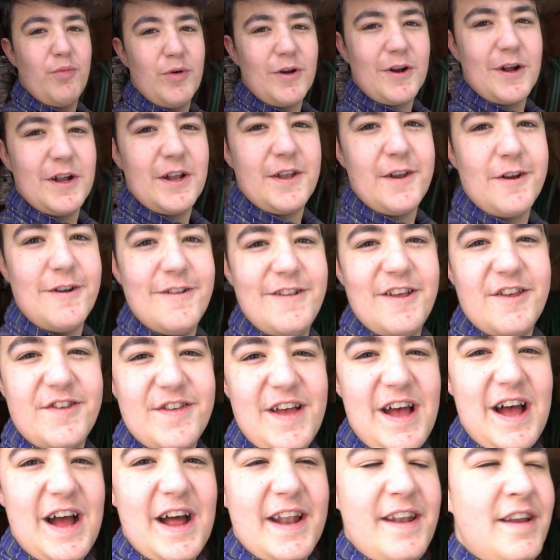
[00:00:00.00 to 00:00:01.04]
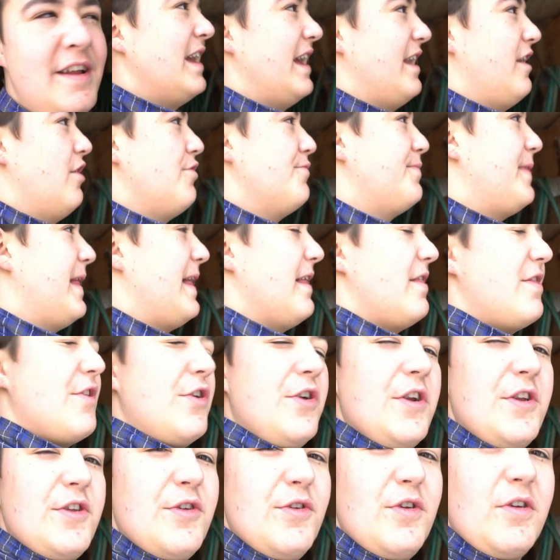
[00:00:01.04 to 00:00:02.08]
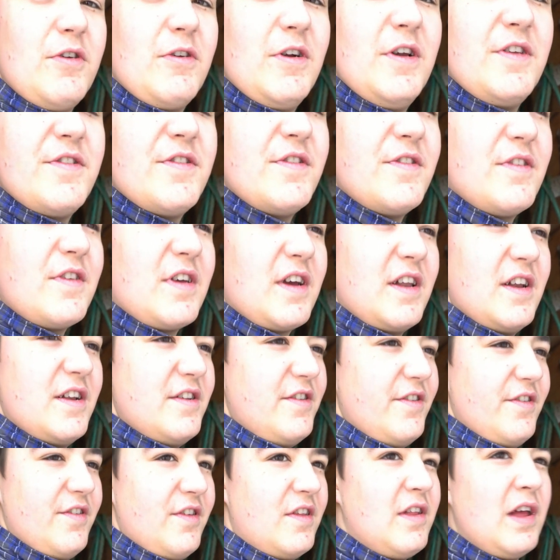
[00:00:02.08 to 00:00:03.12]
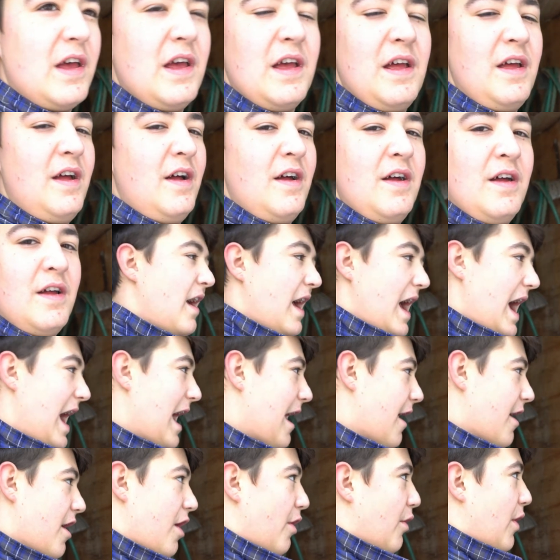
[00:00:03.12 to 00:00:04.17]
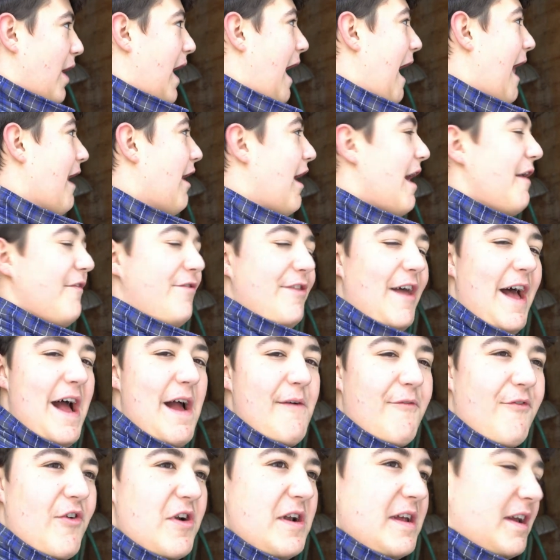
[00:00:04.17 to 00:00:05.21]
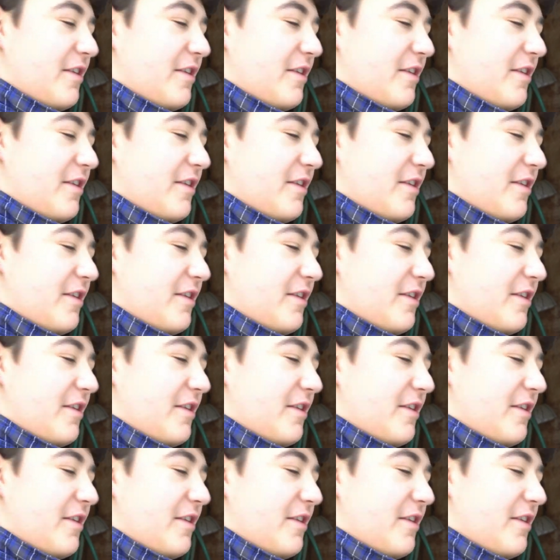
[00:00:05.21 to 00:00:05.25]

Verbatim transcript: We're gonna turn this on and hope that 32 degrees is gonna just, I don't know. I don't have time for any